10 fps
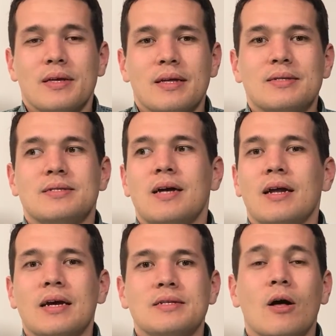it's
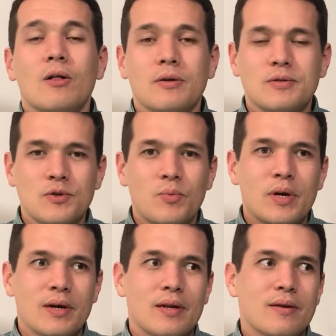not as
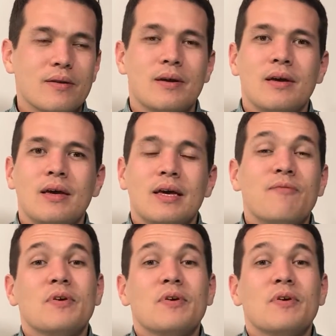all-consuming, and I